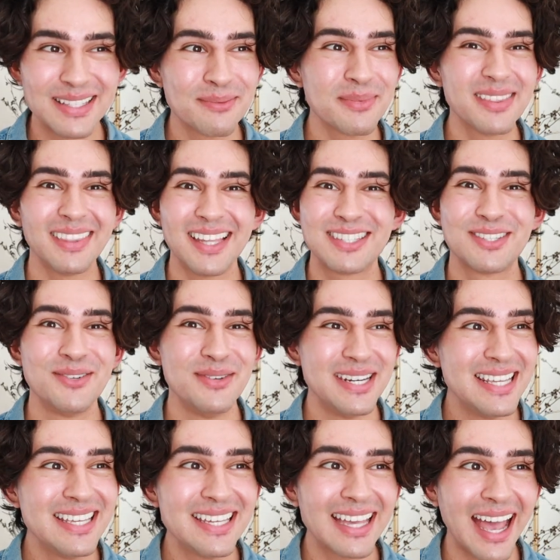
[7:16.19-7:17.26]
something that's
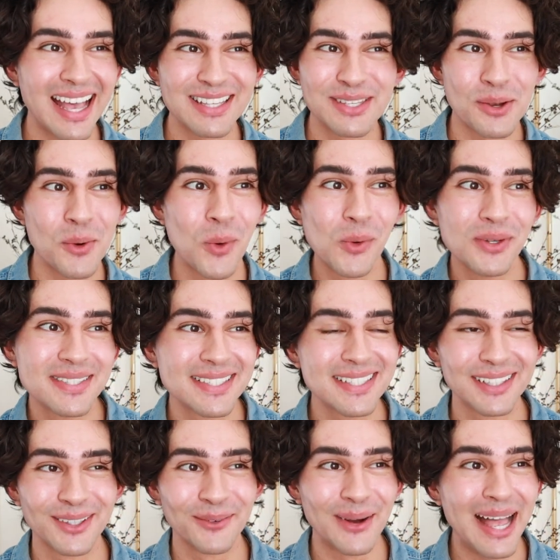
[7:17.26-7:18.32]
unique, has a cool
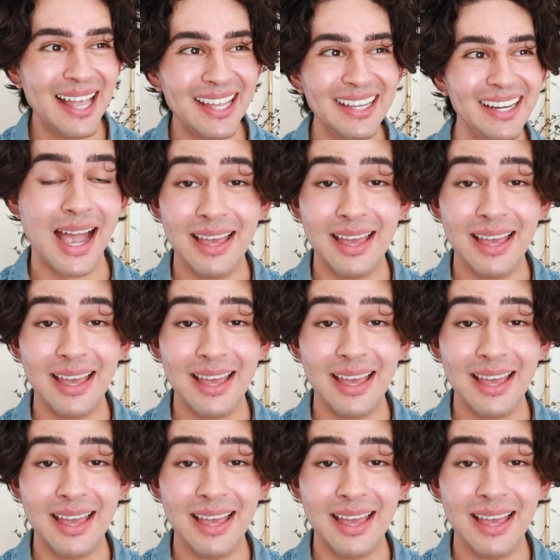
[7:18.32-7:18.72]
silhouette.